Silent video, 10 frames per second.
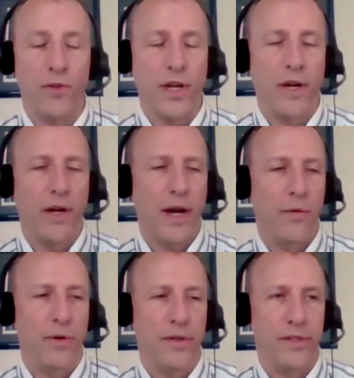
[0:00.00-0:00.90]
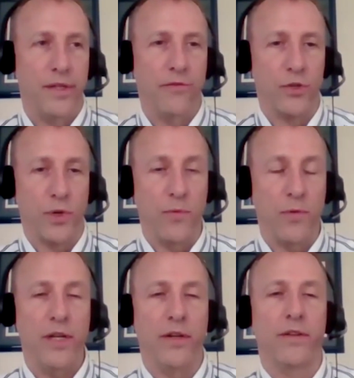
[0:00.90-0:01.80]
J R, I was in for
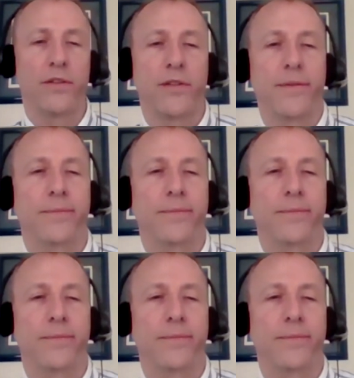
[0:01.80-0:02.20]
twenty-one years.